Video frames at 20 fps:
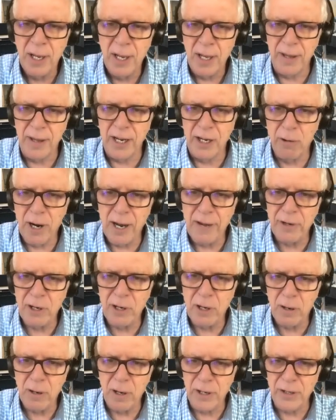They drive
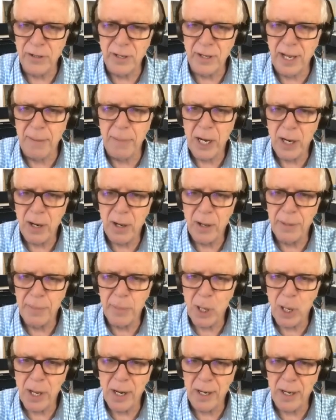cars, they buy all the
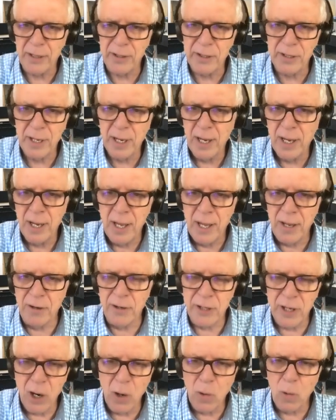products.
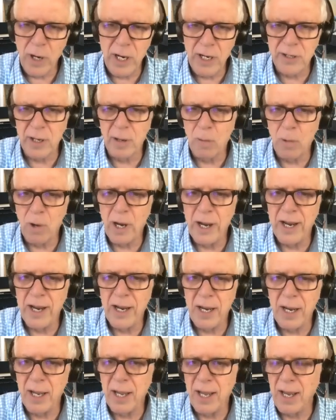There's no reason
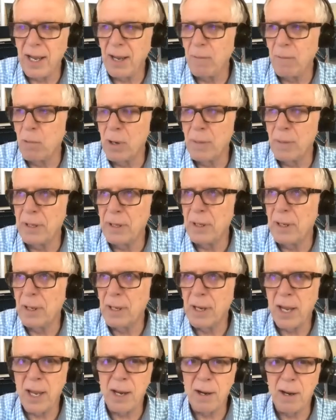why a woman
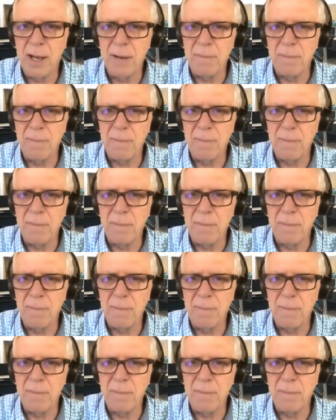cannot